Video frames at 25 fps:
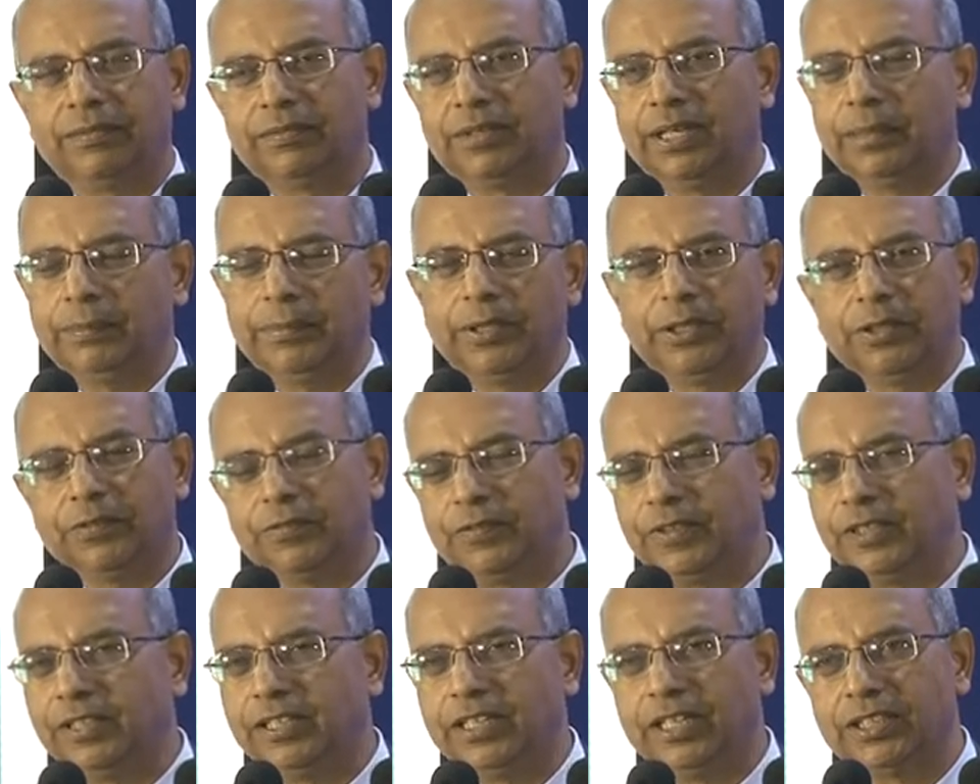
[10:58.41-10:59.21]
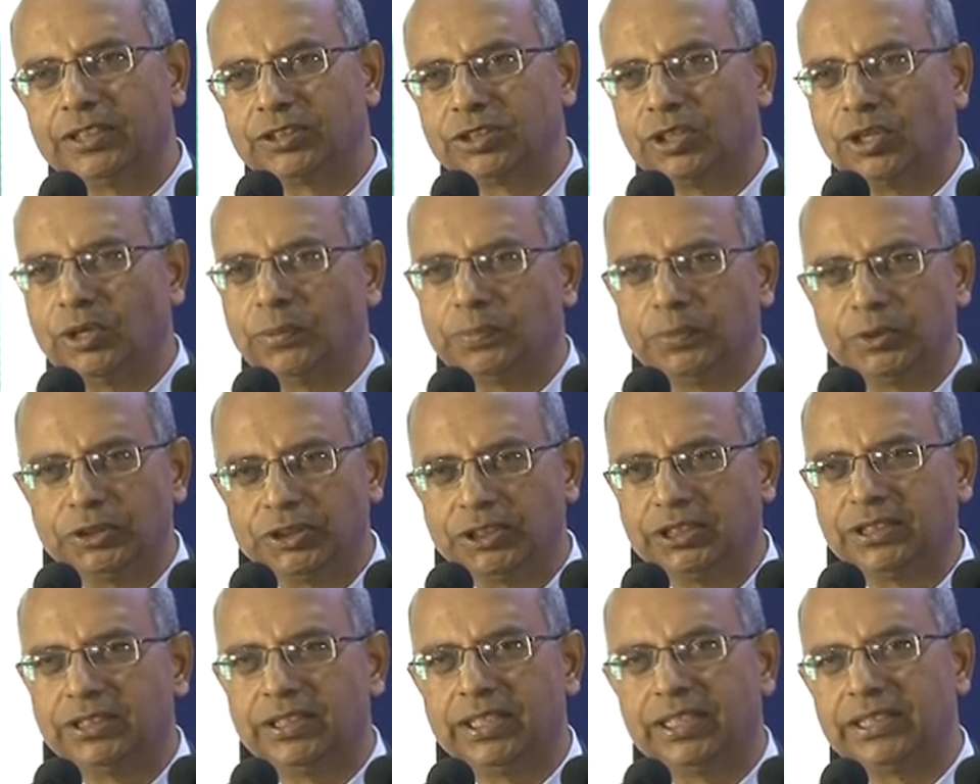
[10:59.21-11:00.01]
Government of India is now
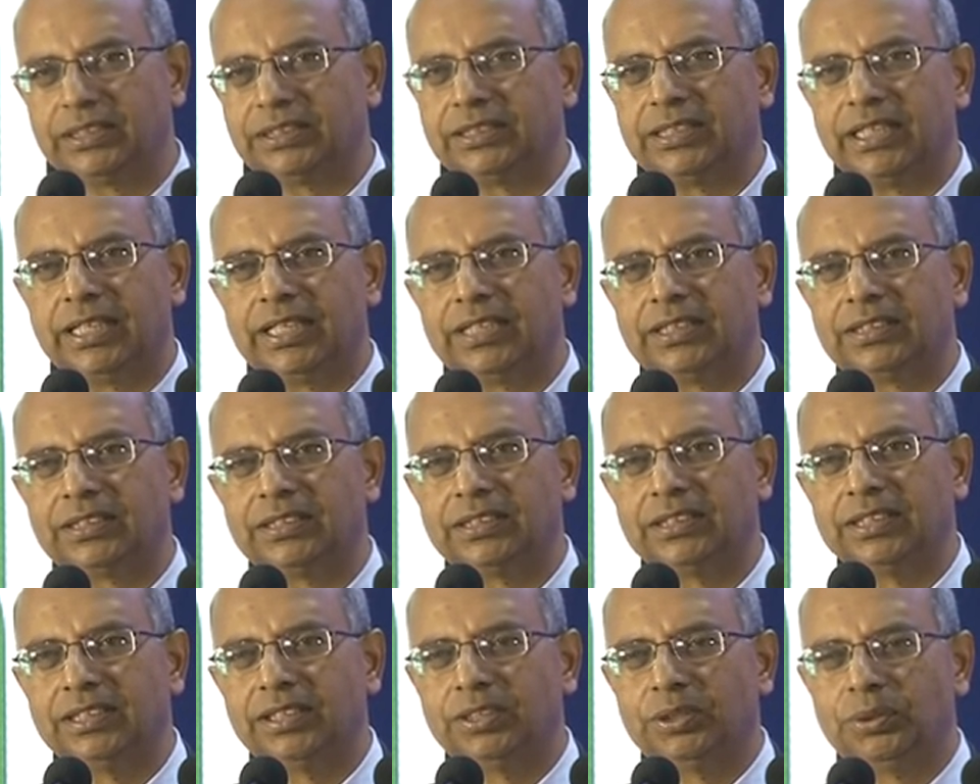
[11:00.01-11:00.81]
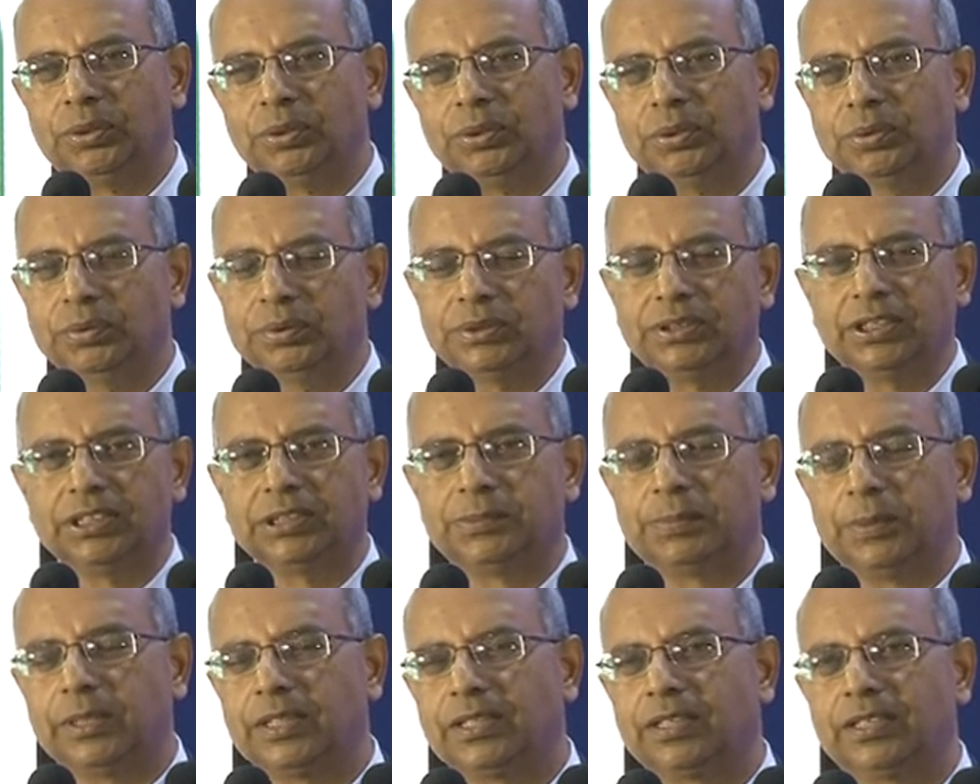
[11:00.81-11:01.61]
pushing the states to use this
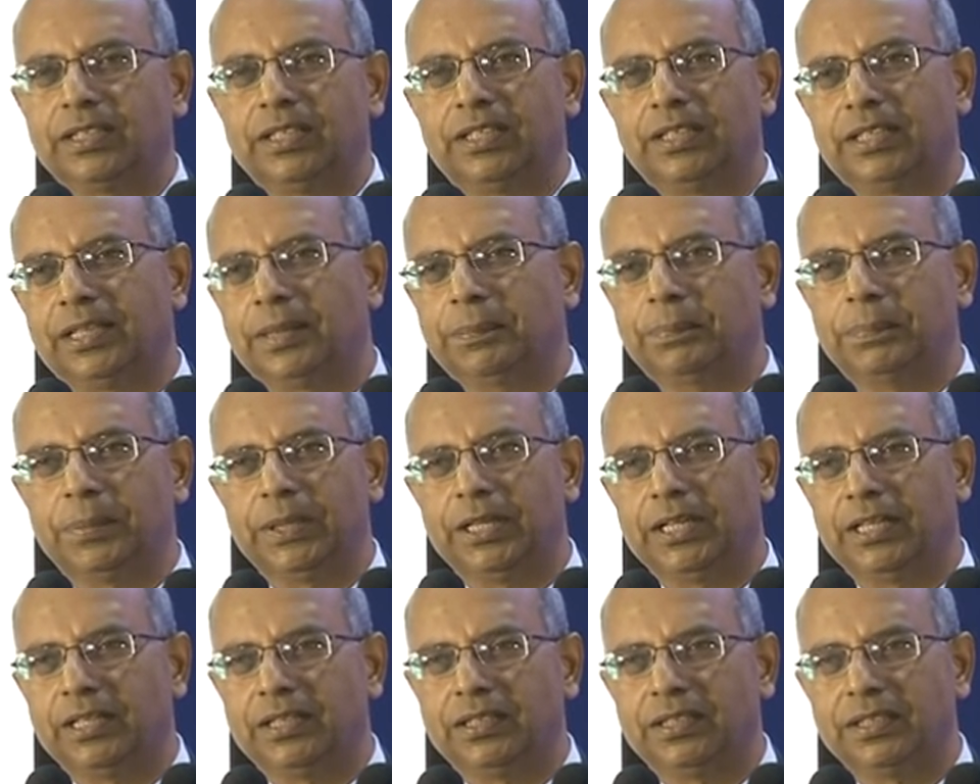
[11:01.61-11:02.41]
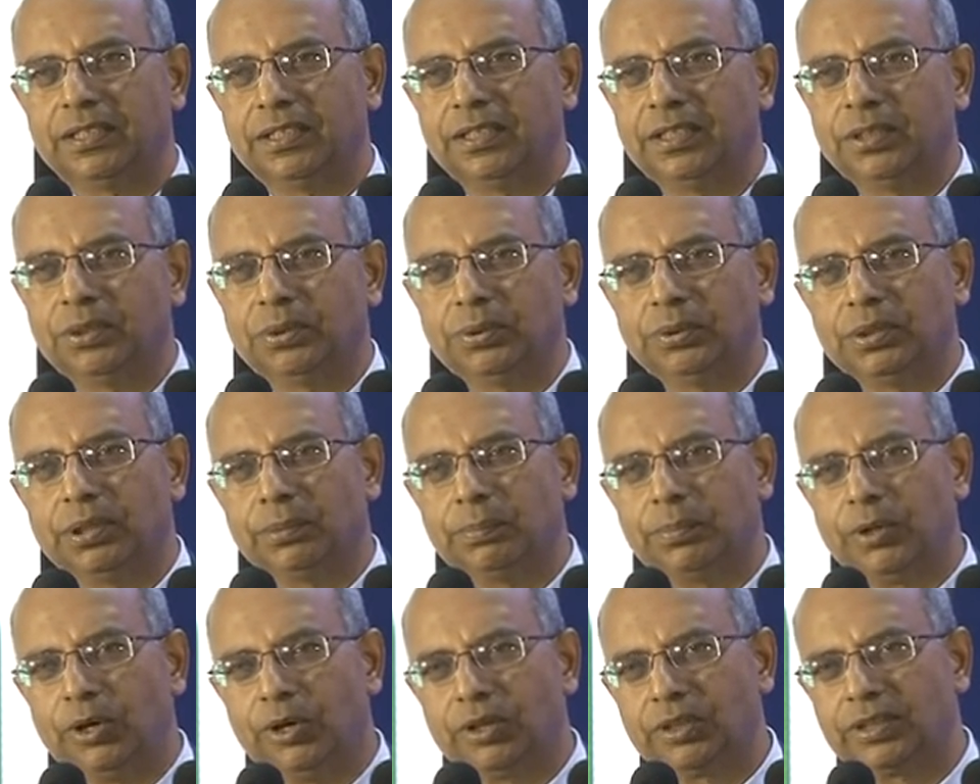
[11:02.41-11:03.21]
particular template to the
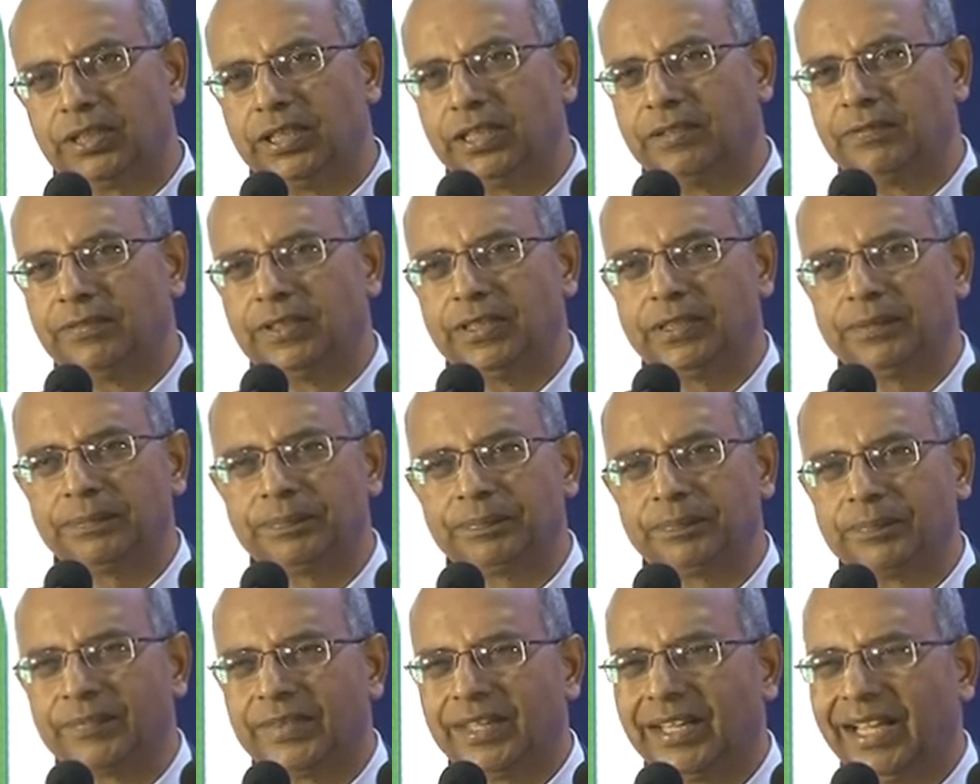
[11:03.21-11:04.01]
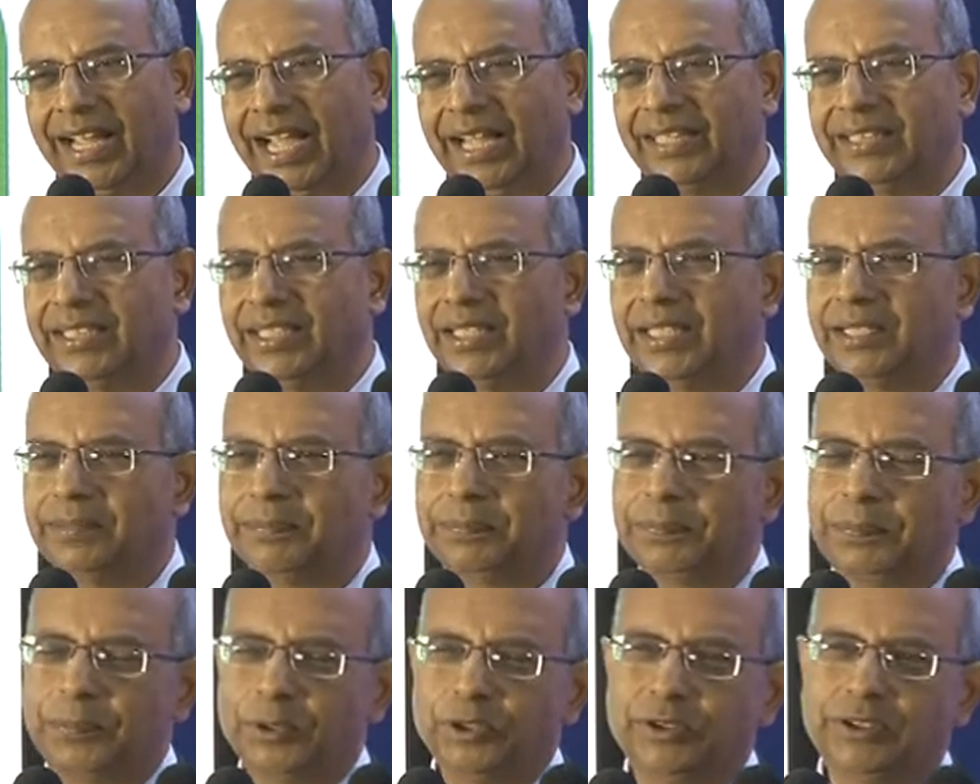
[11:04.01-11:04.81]
block level, and the
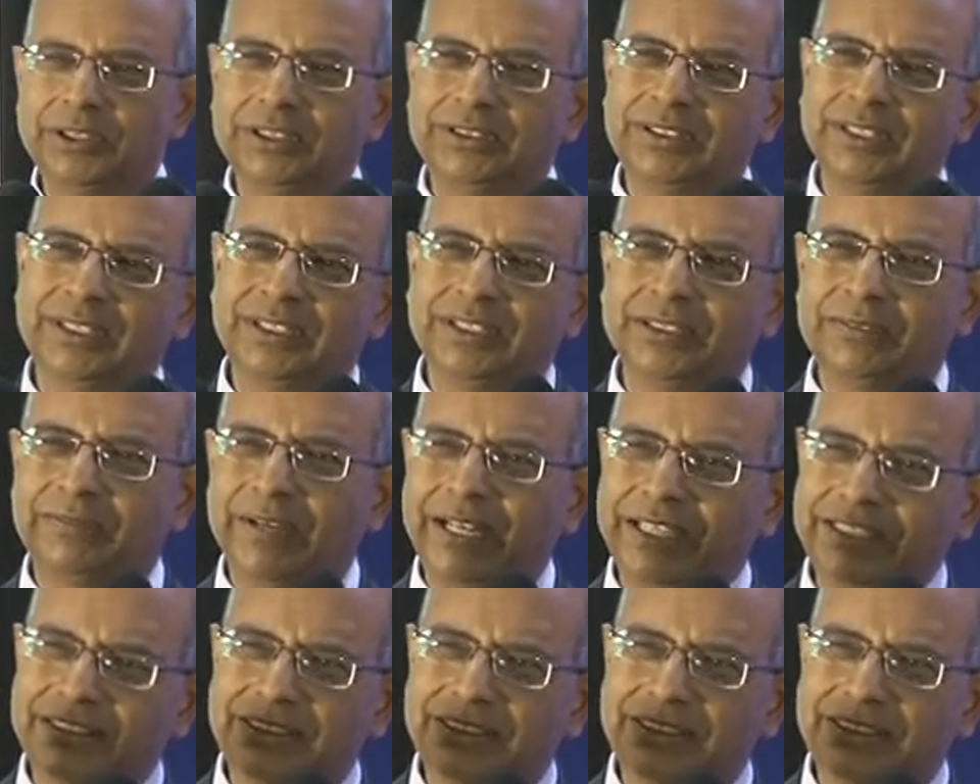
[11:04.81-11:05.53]
procedure is very